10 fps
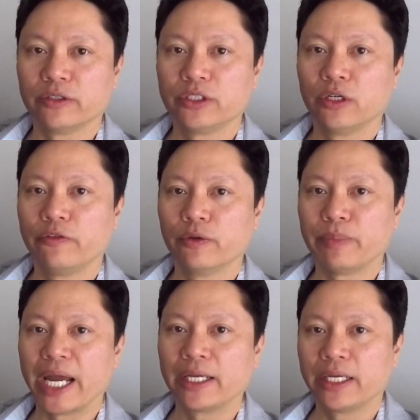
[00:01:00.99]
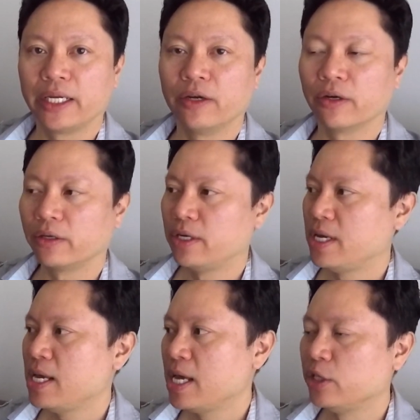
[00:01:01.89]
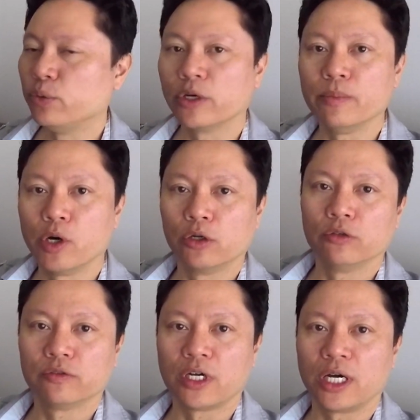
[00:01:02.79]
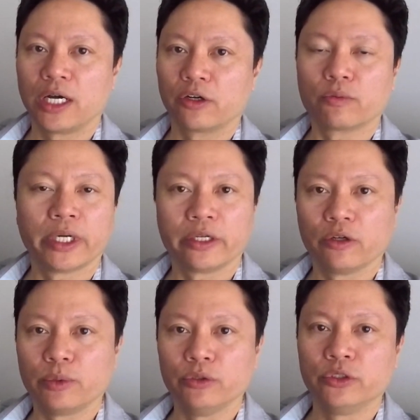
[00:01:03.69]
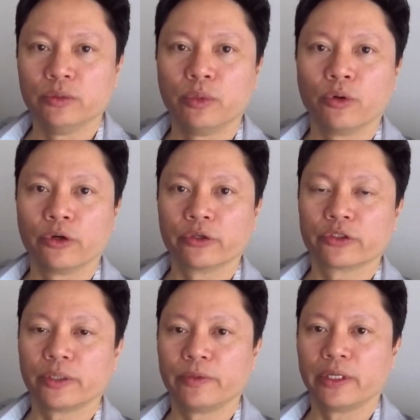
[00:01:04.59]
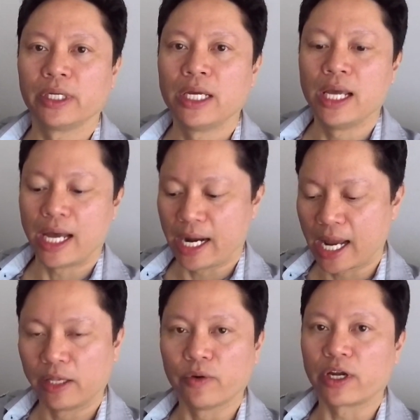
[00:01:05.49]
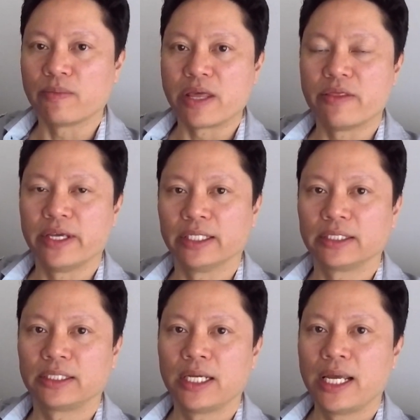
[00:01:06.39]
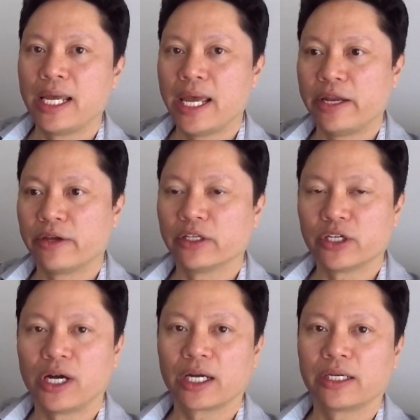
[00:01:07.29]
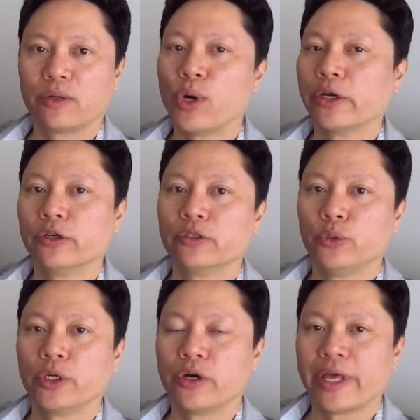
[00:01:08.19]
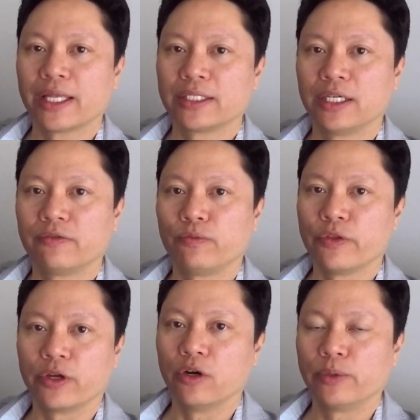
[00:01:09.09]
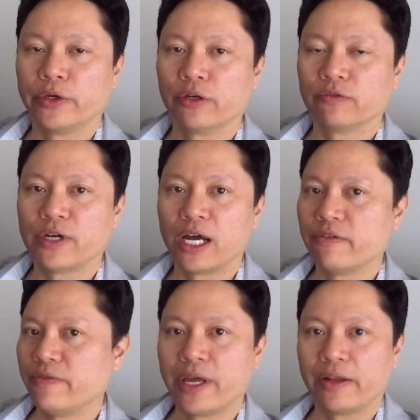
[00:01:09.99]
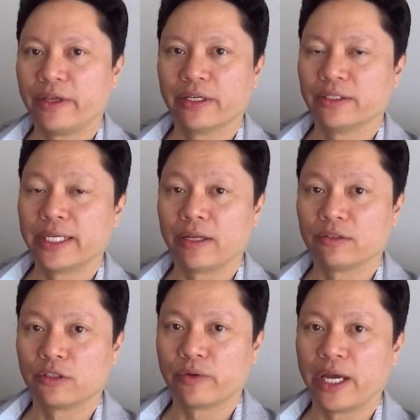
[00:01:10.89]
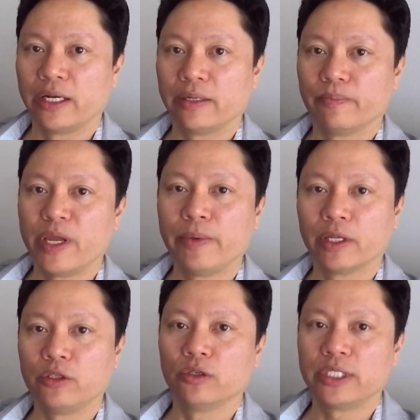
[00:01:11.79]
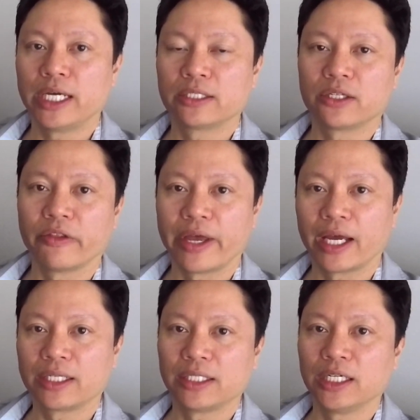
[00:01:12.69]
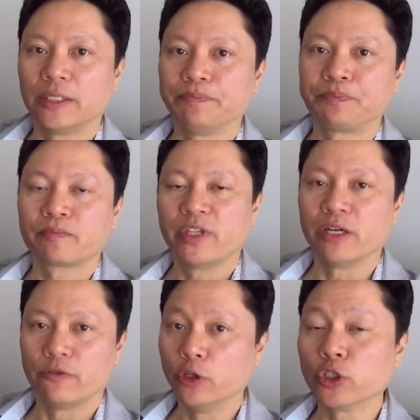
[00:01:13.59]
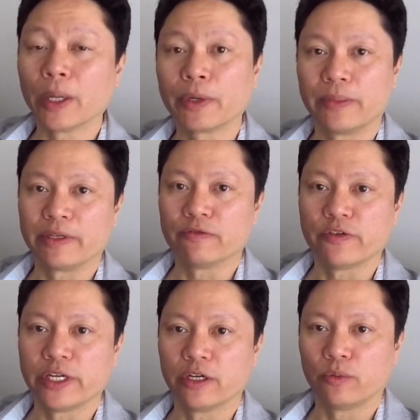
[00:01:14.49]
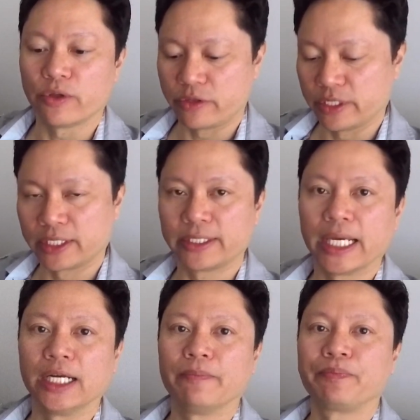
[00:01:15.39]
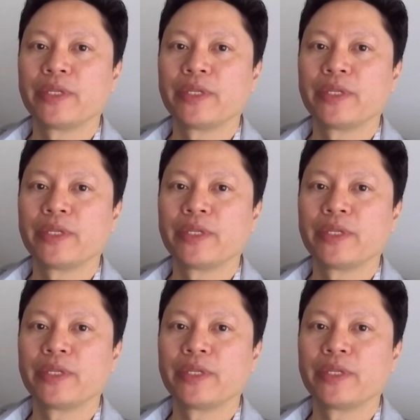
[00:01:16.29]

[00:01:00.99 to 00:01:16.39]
So if you're biking or doing a moto vlog or running your boosted board or something, I highly recommend this. And you can talk while you're doing all that stuff with the GoPro Hero 5, and I think it sounds great. And maybe I'll do a test on that in a future upcoming video with this setup.